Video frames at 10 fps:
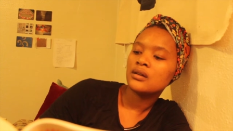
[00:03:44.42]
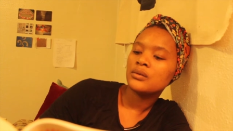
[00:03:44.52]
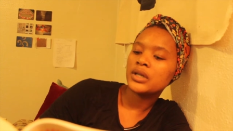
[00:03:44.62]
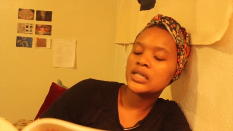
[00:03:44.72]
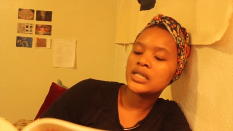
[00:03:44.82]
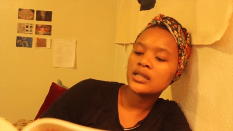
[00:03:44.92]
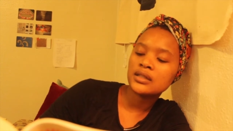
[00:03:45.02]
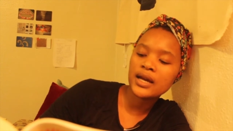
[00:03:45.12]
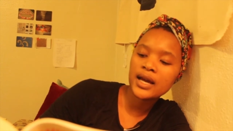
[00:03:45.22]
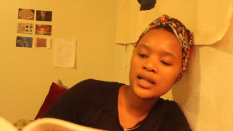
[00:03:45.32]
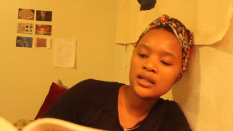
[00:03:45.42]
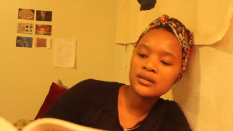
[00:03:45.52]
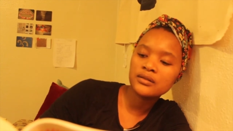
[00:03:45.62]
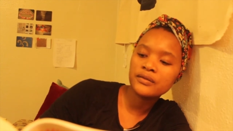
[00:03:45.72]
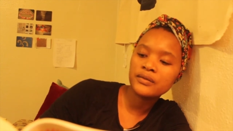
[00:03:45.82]
When I take the
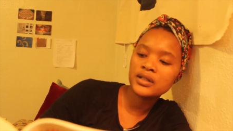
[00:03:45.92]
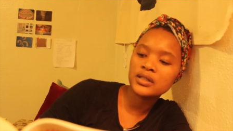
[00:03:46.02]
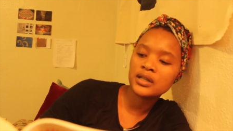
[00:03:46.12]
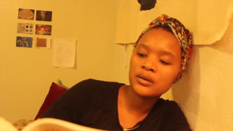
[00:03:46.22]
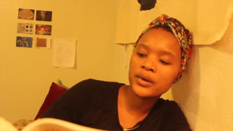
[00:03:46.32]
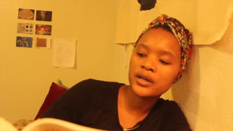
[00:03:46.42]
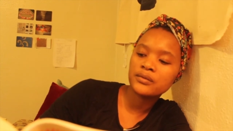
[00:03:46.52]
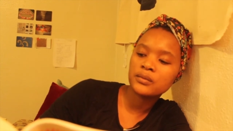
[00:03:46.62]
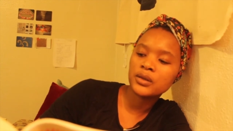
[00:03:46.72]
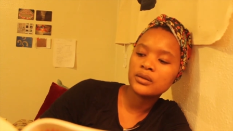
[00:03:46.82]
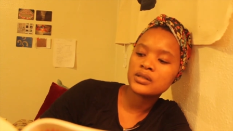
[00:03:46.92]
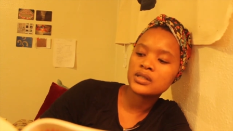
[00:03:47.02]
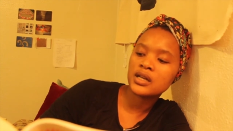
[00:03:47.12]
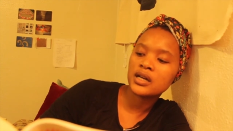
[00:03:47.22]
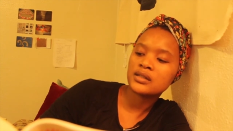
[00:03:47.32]
hallowed filter away from those
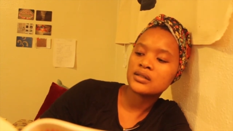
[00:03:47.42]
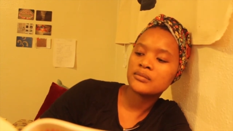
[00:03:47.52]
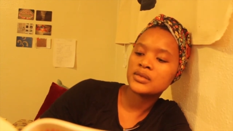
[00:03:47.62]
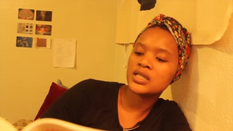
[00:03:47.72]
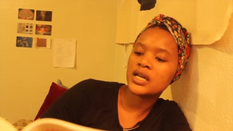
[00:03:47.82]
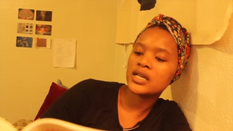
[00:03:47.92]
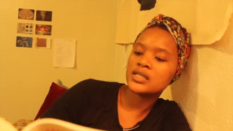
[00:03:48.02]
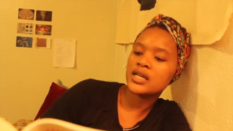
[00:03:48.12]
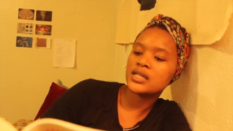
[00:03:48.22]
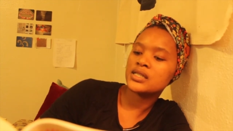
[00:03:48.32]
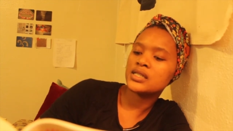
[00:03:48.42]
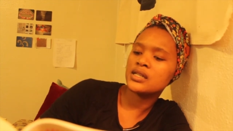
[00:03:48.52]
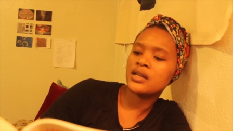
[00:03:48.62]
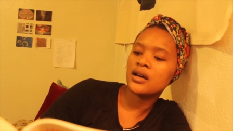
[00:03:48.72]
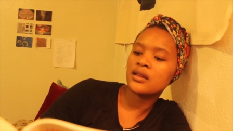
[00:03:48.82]
snug summer days, I see
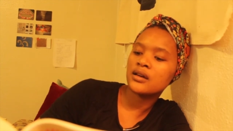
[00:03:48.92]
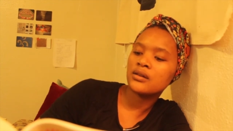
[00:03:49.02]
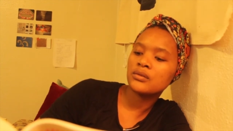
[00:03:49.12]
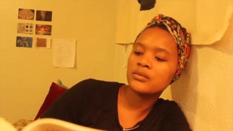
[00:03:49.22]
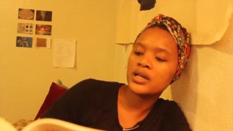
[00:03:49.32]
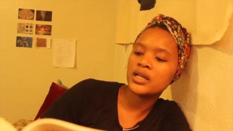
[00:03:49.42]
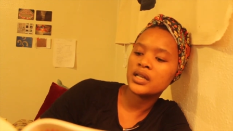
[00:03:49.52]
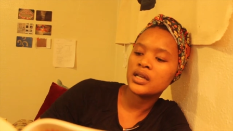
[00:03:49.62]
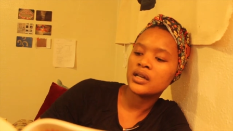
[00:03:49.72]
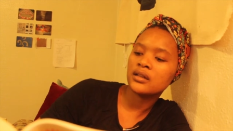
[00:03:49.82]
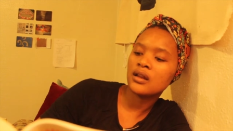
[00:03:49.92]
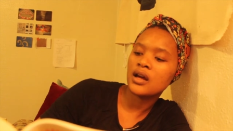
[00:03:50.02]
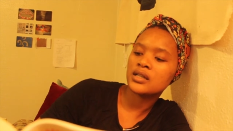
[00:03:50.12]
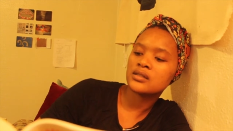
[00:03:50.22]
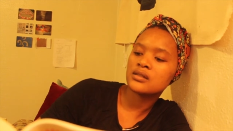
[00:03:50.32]
now that already he had
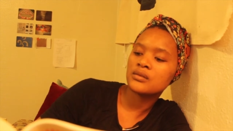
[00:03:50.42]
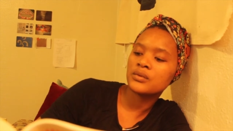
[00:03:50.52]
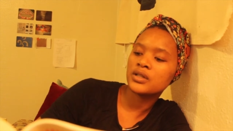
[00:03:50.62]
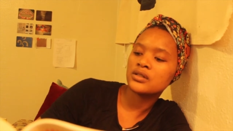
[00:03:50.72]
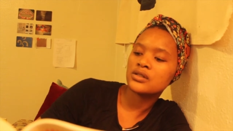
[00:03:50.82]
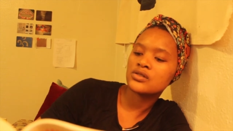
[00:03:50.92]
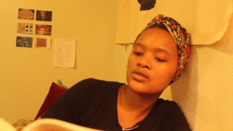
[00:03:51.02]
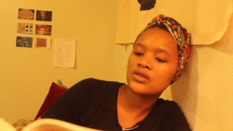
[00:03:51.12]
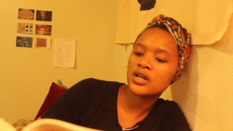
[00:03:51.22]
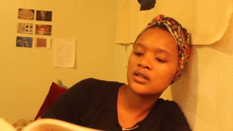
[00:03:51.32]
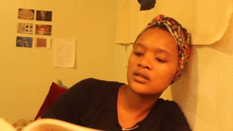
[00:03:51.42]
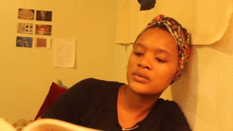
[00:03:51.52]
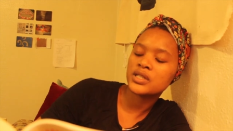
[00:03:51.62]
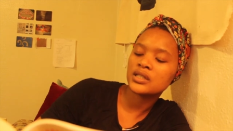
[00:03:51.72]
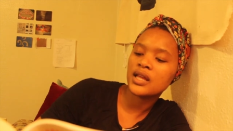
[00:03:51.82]
lost the will to struggle
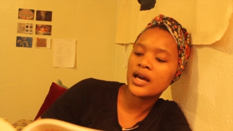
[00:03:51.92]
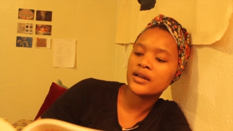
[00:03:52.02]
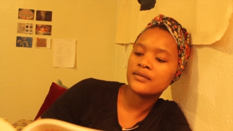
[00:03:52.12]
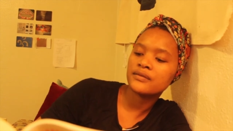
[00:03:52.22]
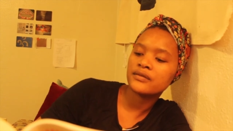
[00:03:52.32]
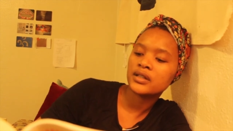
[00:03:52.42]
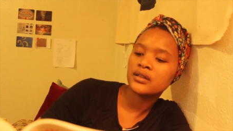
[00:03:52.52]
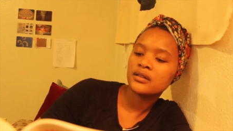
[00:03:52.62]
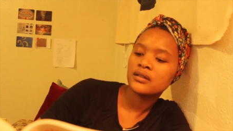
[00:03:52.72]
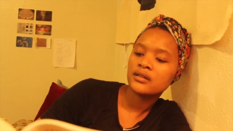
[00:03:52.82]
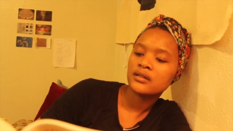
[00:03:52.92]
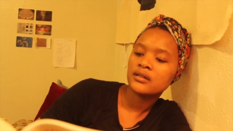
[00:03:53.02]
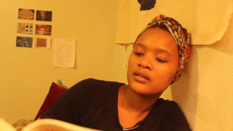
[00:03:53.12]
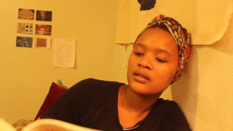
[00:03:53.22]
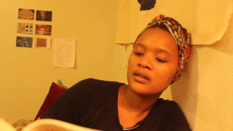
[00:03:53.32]
with life.
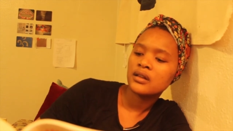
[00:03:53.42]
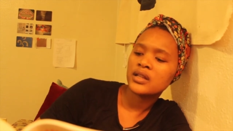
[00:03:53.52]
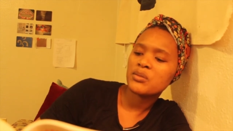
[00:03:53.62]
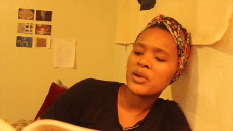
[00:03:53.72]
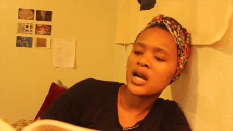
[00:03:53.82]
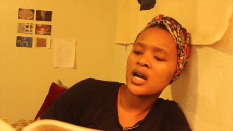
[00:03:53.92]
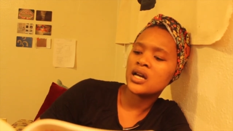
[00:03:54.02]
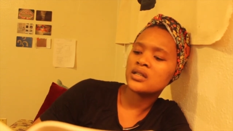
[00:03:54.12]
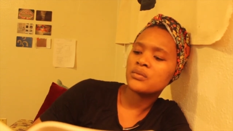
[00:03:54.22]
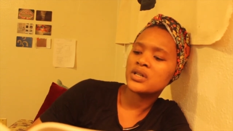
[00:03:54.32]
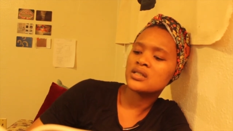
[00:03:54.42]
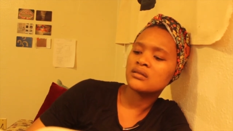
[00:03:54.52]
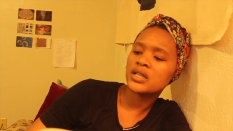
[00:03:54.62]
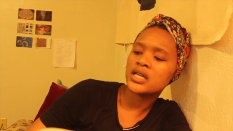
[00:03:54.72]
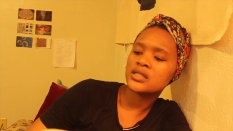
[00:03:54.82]
And that my aunt was a
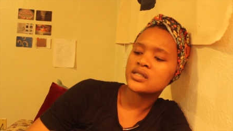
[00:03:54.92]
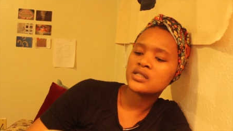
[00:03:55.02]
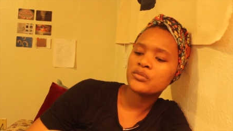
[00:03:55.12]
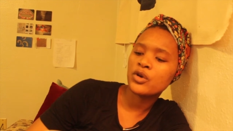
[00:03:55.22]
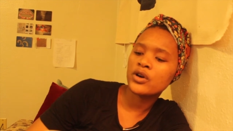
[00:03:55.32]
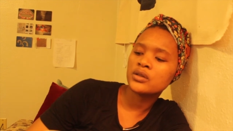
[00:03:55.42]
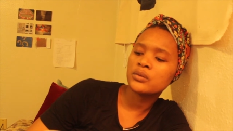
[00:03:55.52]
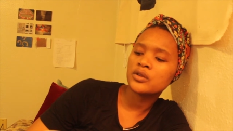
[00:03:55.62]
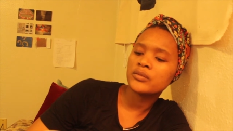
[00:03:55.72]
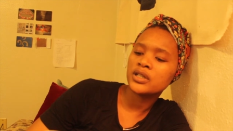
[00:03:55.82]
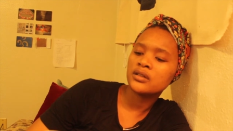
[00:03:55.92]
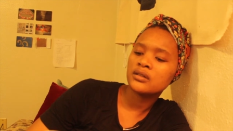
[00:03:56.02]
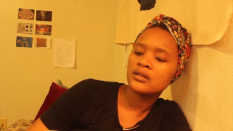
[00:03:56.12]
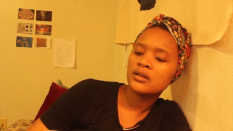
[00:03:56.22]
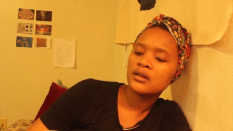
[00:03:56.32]
lazy, spoiled
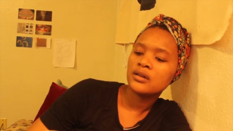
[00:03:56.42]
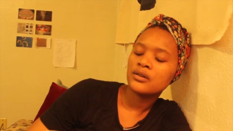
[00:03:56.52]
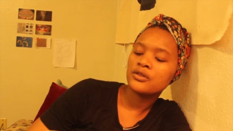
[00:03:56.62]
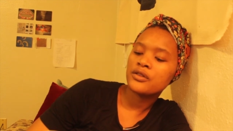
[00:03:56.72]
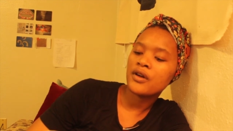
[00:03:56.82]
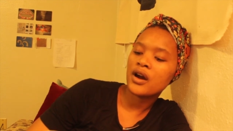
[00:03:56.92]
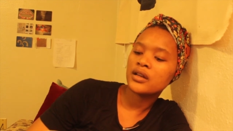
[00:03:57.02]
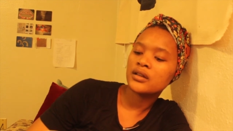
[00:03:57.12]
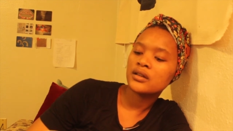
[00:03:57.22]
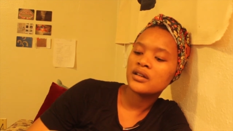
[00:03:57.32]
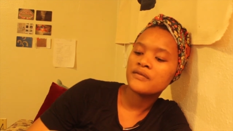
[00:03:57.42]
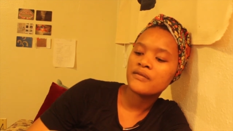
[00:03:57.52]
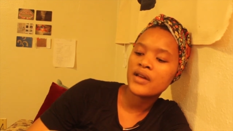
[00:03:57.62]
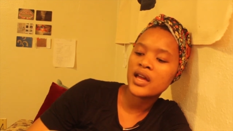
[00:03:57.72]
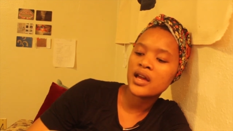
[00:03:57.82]
woman who thought her
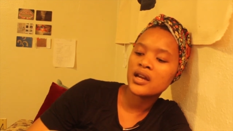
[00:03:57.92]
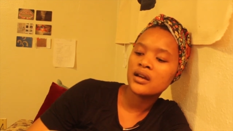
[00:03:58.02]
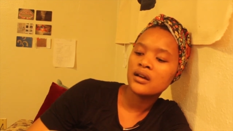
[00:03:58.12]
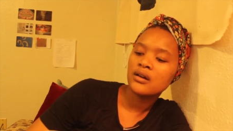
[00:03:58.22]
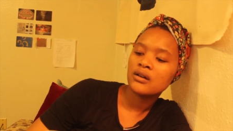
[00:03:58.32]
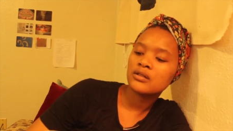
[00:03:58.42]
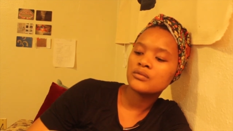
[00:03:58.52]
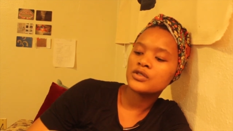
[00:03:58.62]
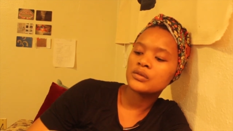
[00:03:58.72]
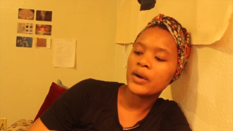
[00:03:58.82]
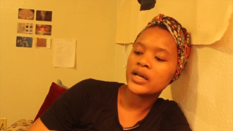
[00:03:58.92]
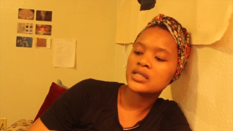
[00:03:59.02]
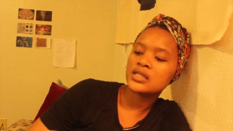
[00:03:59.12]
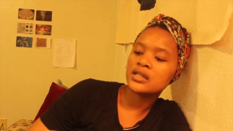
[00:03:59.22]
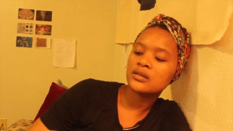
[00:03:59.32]
fair, almost
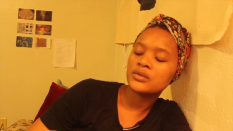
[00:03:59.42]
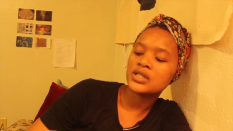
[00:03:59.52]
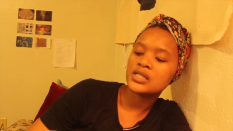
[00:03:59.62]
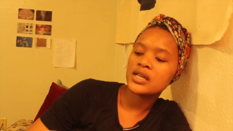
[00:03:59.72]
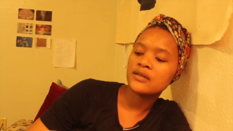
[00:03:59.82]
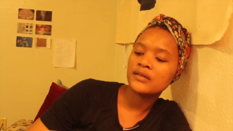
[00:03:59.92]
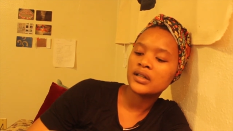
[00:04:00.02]
white skin would save